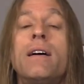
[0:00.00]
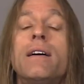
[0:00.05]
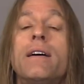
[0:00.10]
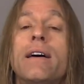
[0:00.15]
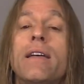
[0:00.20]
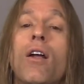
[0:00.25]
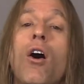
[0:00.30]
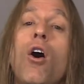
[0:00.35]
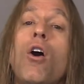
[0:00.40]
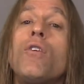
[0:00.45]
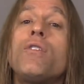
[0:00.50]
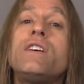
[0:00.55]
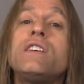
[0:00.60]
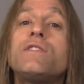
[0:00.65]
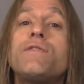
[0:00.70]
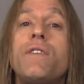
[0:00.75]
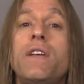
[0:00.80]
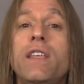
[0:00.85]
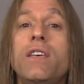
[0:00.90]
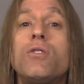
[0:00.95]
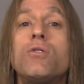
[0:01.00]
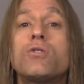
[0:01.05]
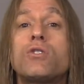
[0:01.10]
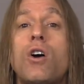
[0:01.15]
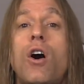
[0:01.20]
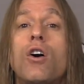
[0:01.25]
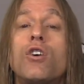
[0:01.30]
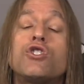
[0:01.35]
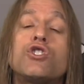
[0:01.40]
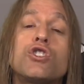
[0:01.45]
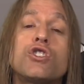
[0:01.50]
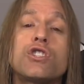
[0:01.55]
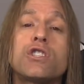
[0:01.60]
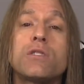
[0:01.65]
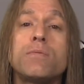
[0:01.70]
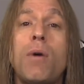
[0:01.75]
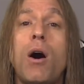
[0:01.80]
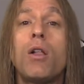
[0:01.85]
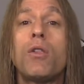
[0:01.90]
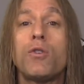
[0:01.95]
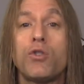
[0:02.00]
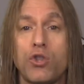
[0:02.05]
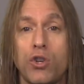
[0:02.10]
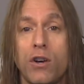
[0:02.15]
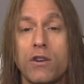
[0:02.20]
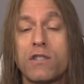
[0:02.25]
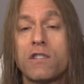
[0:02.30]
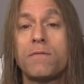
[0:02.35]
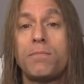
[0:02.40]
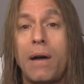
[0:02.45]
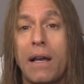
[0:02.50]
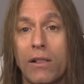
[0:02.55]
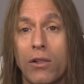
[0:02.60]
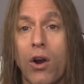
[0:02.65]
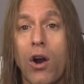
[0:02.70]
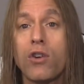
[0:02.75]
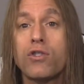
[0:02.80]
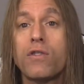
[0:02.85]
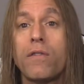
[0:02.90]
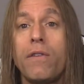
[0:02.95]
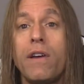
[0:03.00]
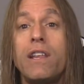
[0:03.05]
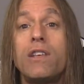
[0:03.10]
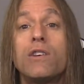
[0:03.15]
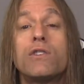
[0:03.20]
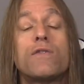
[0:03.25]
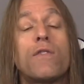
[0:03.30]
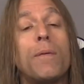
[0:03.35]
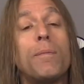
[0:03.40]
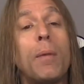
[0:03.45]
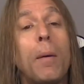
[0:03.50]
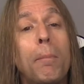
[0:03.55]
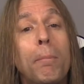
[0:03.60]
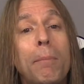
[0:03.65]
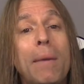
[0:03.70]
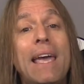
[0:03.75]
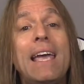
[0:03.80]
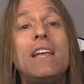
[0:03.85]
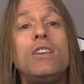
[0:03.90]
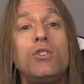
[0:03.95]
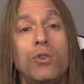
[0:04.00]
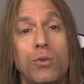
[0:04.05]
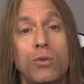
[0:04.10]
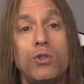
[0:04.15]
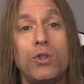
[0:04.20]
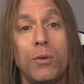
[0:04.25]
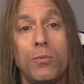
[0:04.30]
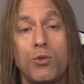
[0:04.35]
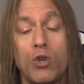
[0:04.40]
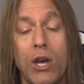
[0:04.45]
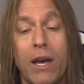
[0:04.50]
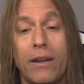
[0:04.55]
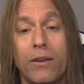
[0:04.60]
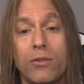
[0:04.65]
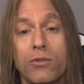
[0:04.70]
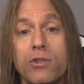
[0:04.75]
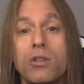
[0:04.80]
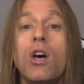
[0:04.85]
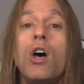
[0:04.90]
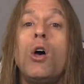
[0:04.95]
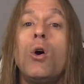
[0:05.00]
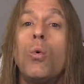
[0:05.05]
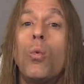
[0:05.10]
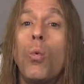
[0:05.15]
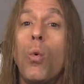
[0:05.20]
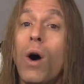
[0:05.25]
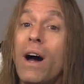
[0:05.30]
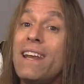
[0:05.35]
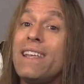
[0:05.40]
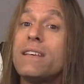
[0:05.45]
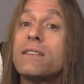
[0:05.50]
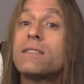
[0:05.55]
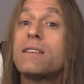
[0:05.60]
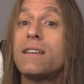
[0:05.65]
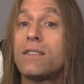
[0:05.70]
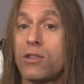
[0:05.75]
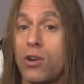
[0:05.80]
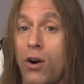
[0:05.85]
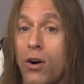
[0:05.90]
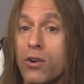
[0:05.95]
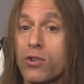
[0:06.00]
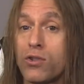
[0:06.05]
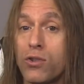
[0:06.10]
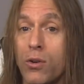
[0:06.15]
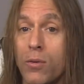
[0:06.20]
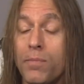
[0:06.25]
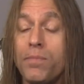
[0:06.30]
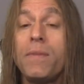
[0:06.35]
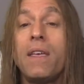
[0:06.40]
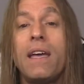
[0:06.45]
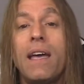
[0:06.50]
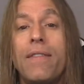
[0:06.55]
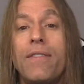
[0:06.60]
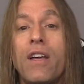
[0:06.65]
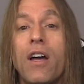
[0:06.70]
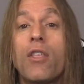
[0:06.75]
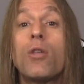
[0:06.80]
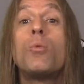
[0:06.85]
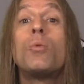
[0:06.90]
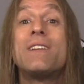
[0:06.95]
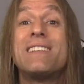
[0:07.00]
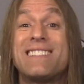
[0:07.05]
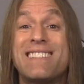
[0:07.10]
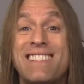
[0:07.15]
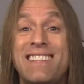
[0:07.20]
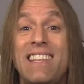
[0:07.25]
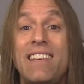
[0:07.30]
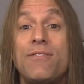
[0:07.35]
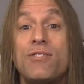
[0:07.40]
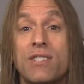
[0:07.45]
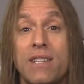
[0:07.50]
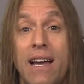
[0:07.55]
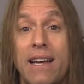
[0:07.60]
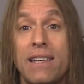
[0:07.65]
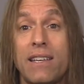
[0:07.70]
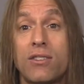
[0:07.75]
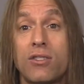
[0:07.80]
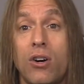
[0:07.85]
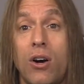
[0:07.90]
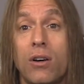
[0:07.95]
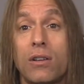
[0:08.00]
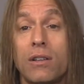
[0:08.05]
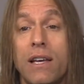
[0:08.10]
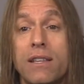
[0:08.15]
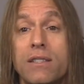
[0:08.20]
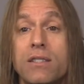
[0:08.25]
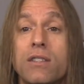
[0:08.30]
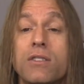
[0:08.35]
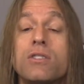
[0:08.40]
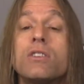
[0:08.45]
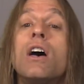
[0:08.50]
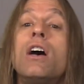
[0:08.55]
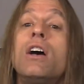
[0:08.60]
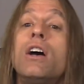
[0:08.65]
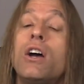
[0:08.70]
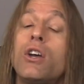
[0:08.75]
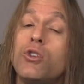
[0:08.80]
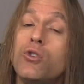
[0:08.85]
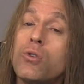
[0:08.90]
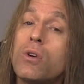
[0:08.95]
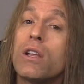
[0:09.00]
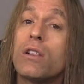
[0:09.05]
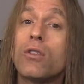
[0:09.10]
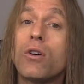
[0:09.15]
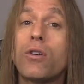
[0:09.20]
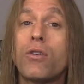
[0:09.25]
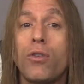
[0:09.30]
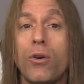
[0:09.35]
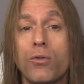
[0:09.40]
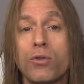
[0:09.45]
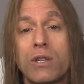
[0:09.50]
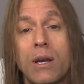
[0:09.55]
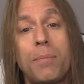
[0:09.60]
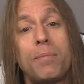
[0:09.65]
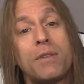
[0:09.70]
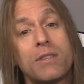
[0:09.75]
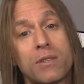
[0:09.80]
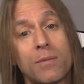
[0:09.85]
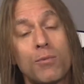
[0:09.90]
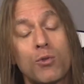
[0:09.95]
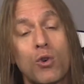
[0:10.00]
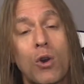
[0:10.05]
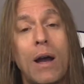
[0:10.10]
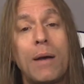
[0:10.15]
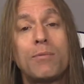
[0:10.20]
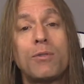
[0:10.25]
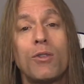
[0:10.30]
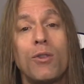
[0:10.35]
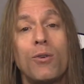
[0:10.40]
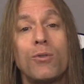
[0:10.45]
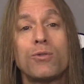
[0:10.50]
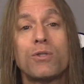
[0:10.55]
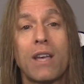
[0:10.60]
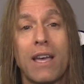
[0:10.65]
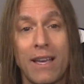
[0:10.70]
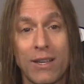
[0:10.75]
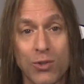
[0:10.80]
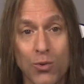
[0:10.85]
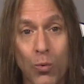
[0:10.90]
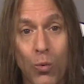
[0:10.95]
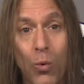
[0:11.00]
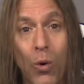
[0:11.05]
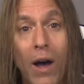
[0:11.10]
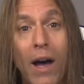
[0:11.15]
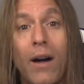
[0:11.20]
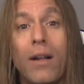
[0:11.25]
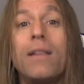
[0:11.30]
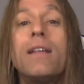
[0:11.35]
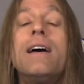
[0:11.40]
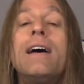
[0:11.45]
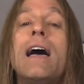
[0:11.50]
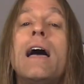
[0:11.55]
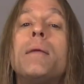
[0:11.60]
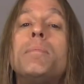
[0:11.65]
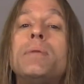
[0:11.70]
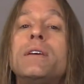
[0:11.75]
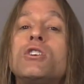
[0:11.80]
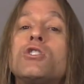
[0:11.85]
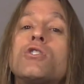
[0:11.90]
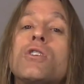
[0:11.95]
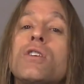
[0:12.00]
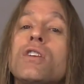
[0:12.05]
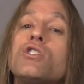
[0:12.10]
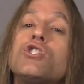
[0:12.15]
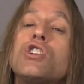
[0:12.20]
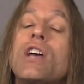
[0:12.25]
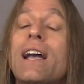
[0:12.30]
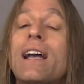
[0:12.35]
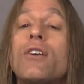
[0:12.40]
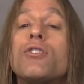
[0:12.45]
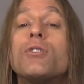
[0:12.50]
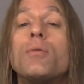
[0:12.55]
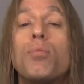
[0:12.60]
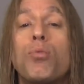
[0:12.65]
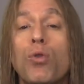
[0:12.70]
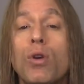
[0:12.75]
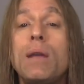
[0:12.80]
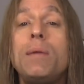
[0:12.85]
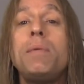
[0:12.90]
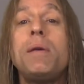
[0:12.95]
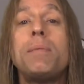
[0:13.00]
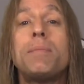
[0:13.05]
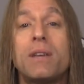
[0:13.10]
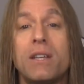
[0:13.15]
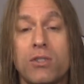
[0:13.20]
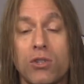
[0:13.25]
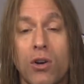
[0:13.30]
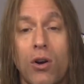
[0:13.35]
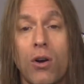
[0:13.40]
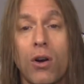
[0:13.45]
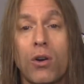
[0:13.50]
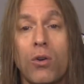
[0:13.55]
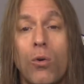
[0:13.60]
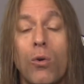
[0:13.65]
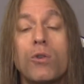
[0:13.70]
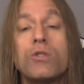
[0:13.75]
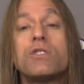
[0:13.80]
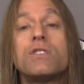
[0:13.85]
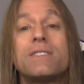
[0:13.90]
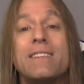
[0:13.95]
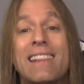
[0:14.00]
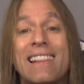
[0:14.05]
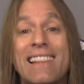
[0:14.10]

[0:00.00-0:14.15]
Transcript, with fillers: And all these videos are just smaller chunks of my larger videos from the main YouTube channels. One is GuitarZoom, and the other one is Steve Stine Guitar Lessons. You can look those up and subscribe to those as well. And be sure to check out the premium guitar courses and